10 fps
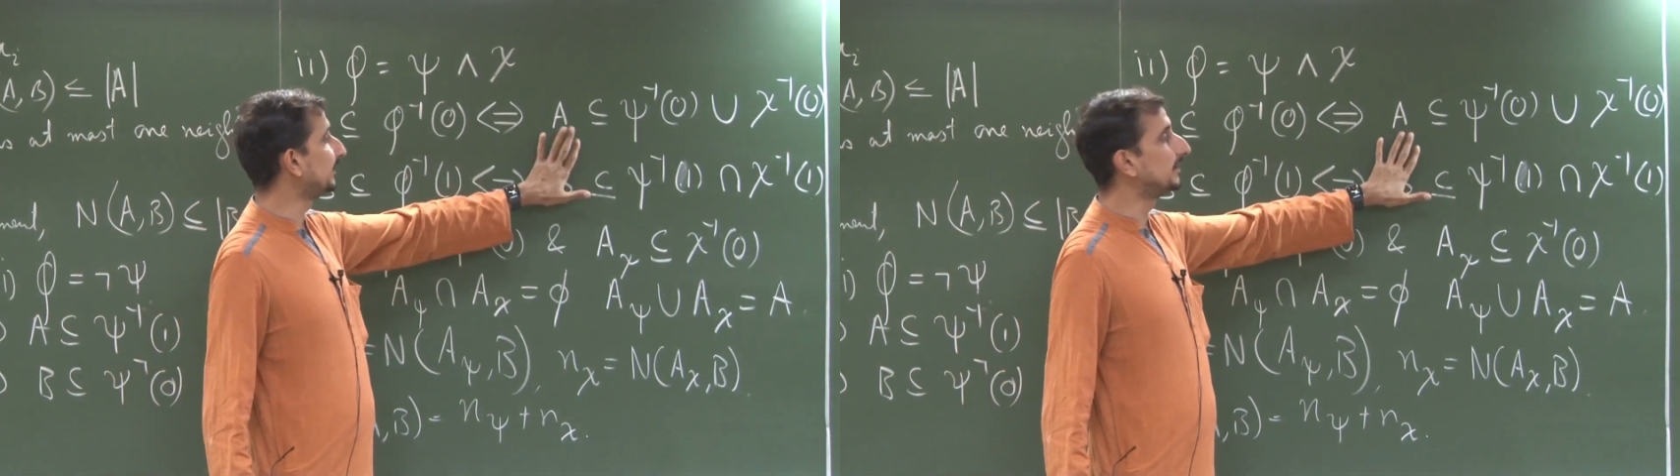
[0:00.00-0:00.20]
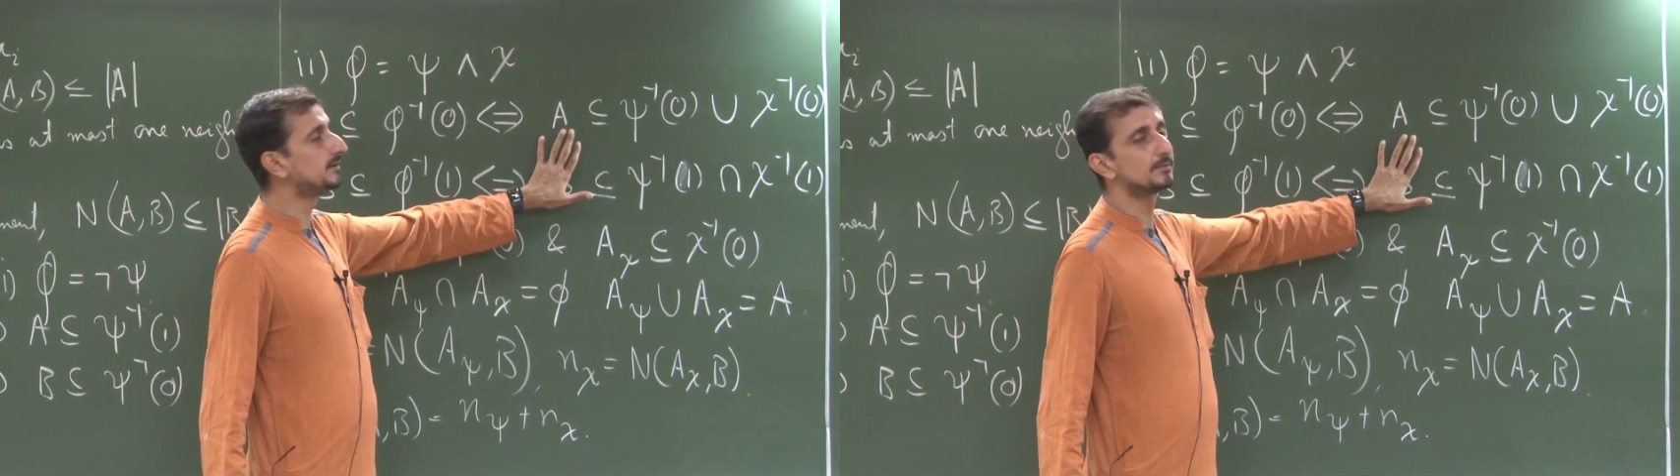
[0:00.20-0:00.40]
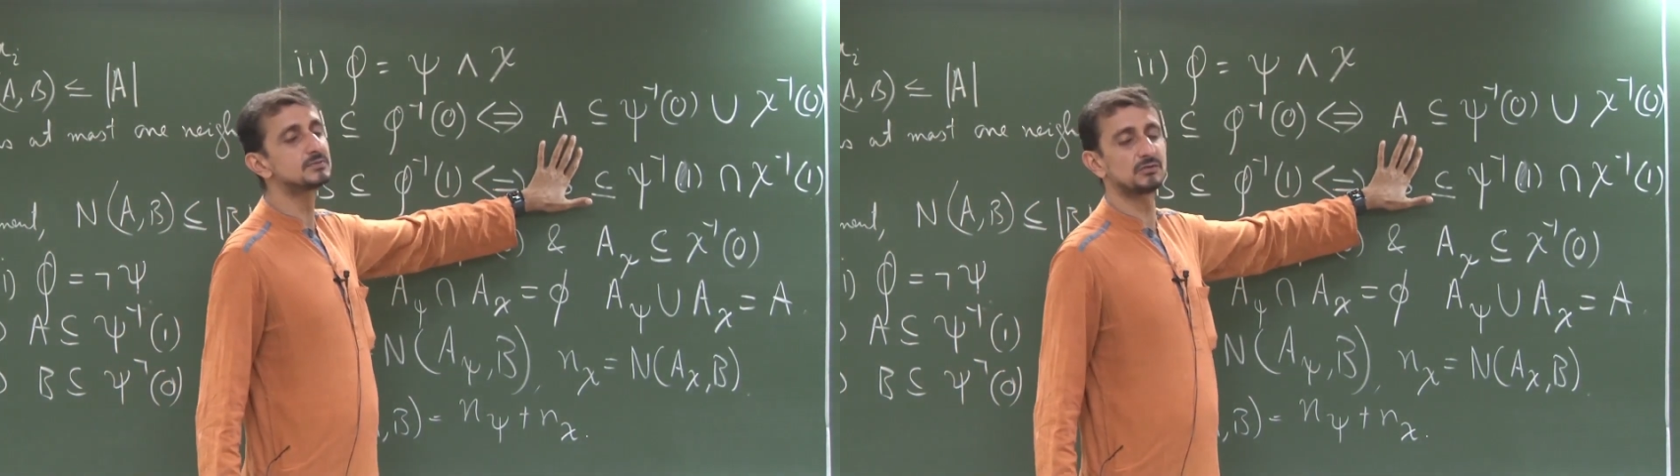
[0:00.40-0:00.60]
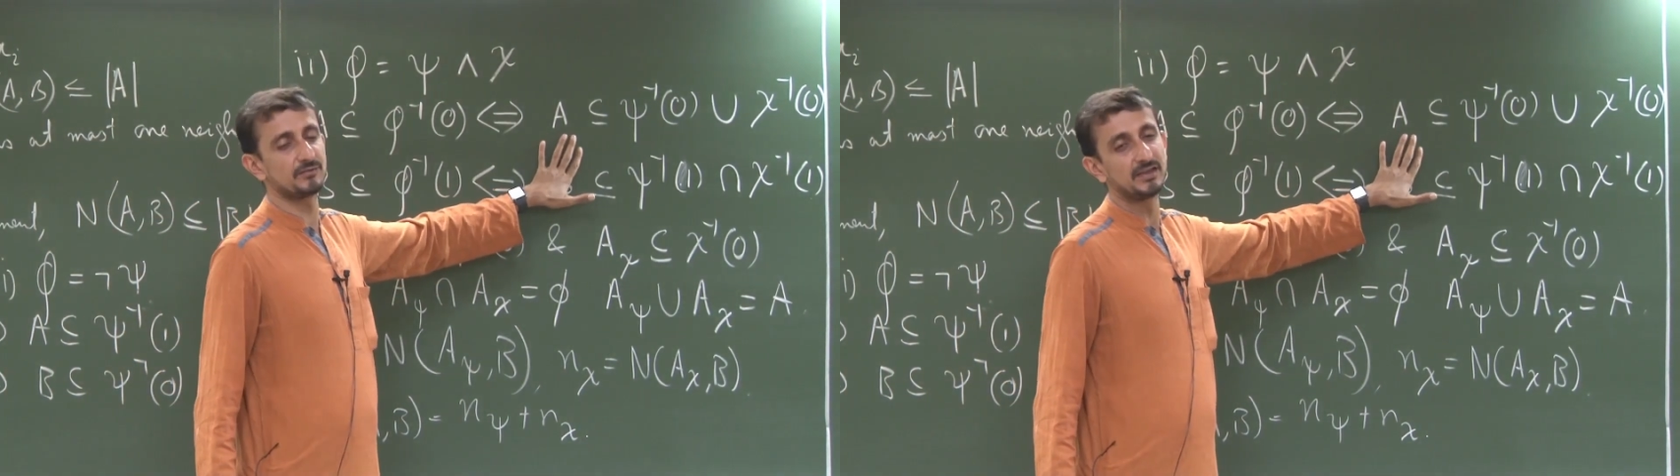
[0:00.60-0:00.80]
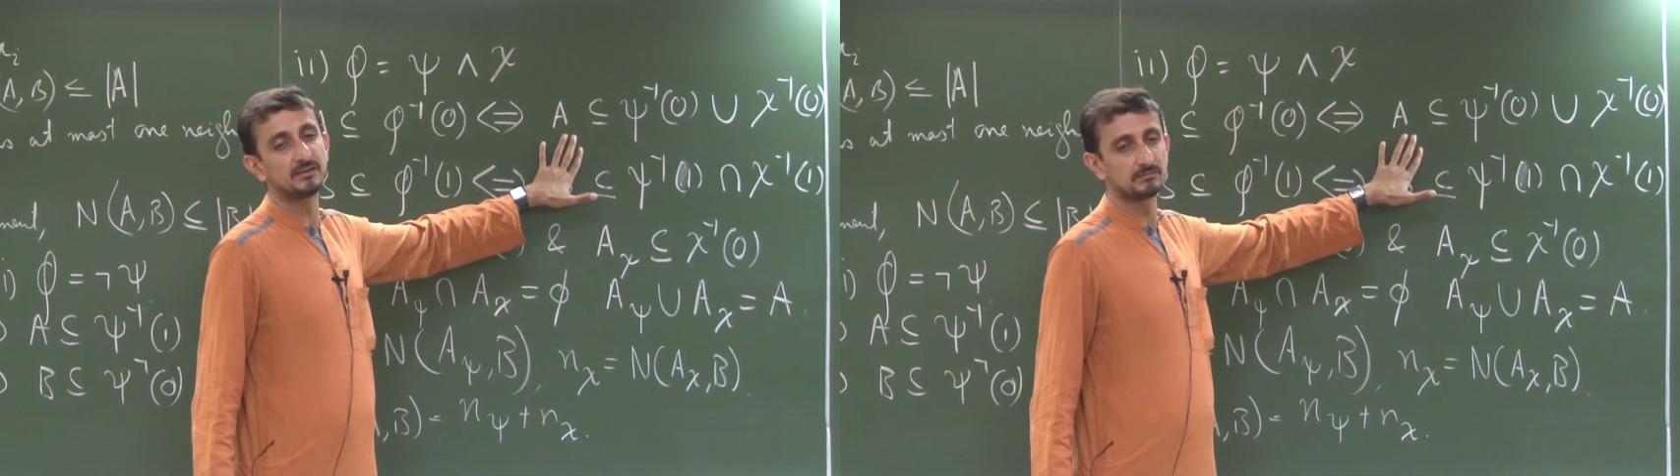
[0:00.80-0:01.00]
it in terms
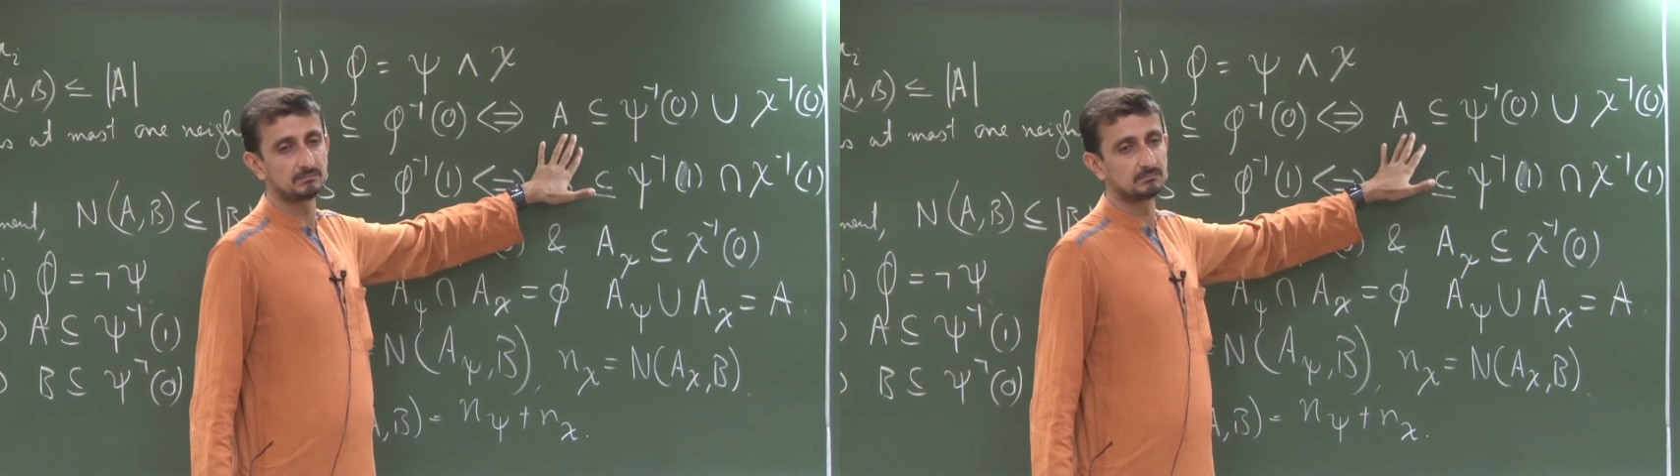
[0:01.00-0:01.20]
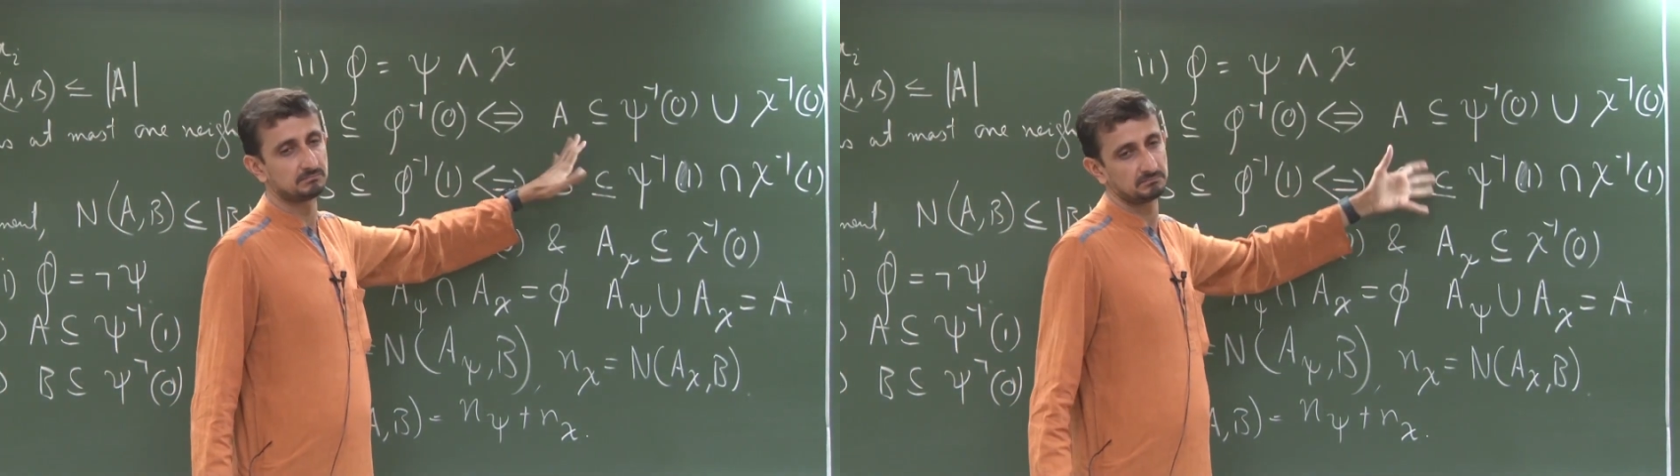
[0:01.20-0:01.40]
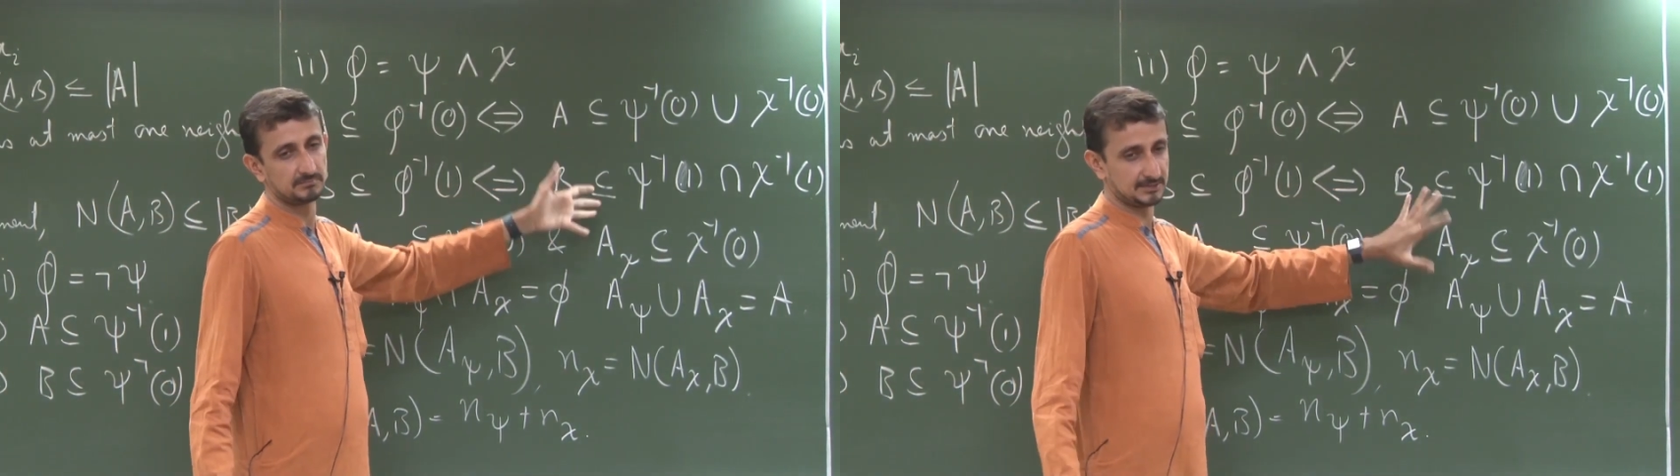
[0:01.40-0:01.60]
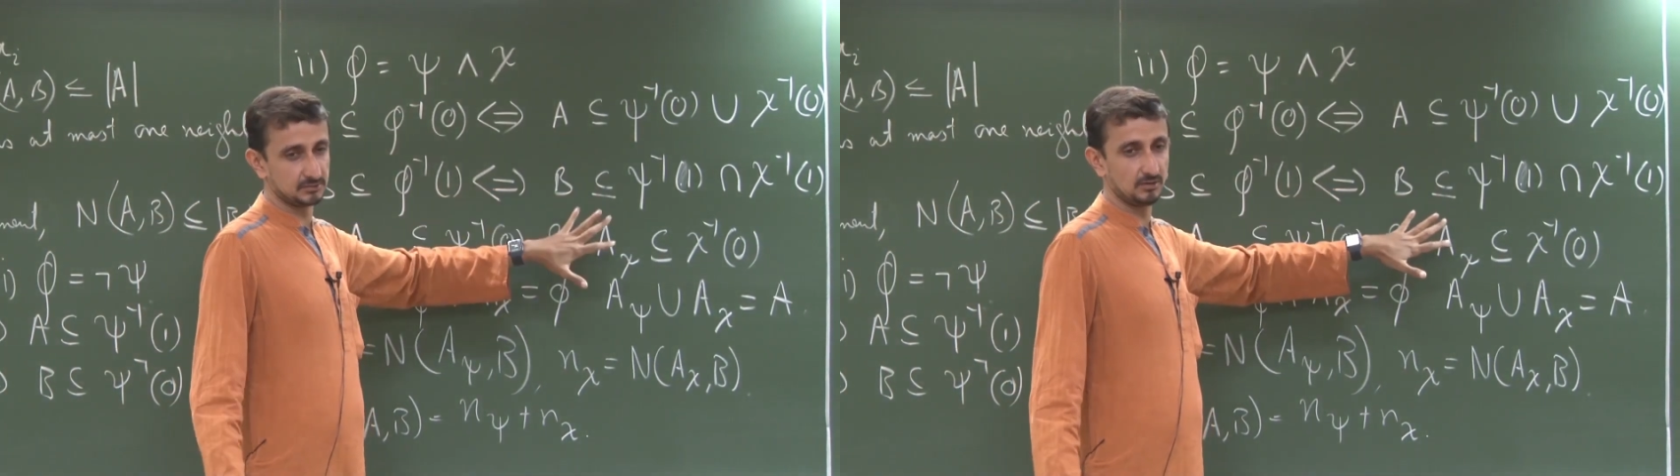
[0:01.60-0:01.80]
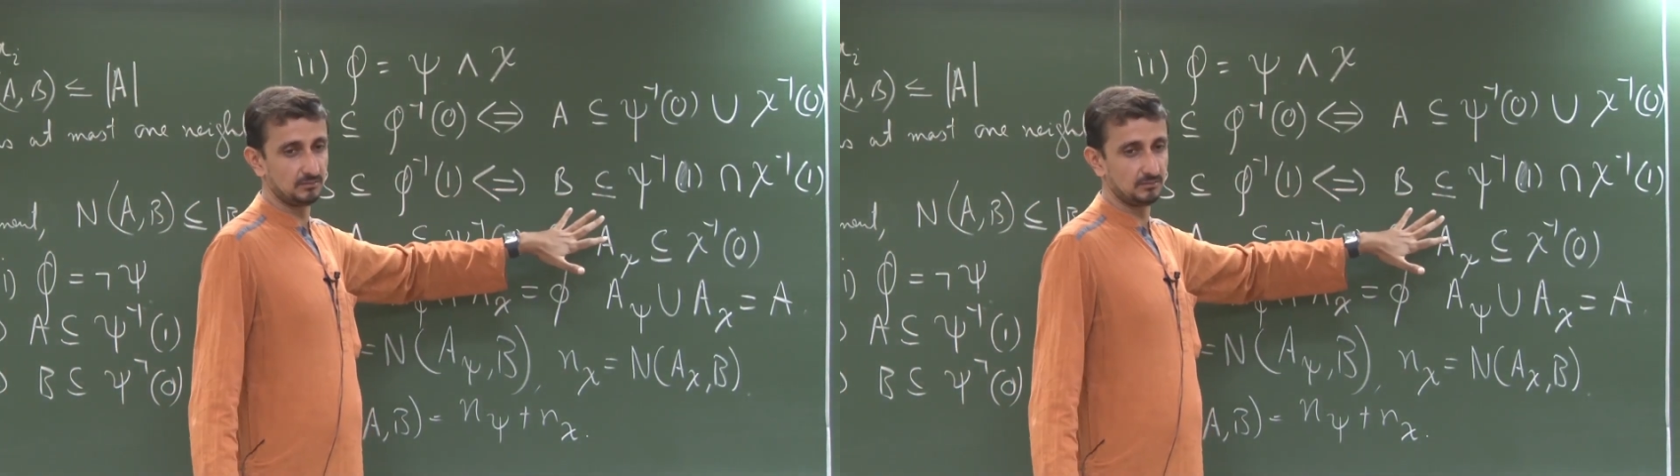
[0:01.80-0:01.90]
of A, that is